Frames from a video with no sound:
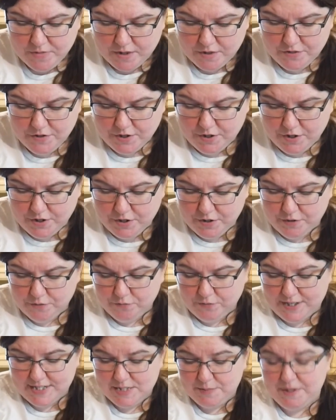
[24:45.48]
the
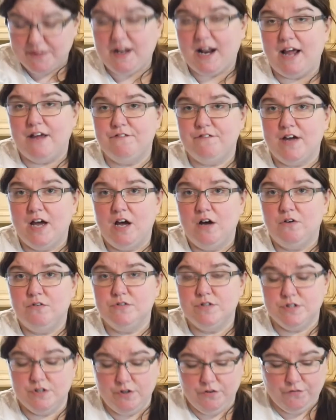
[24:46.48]
recipe that I
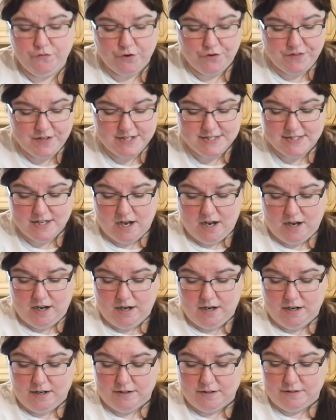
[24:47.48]
found for this
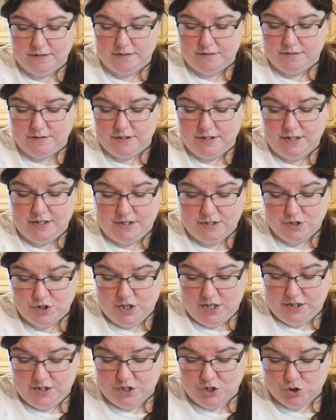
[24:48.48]
on in,
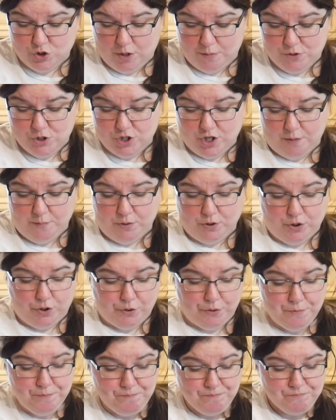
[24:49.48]
in the description down
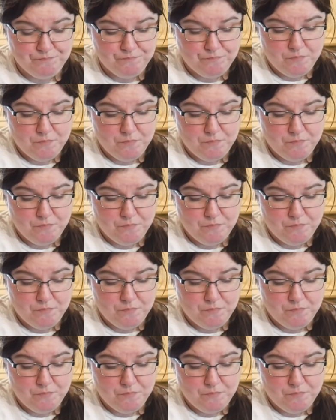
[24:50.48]
below.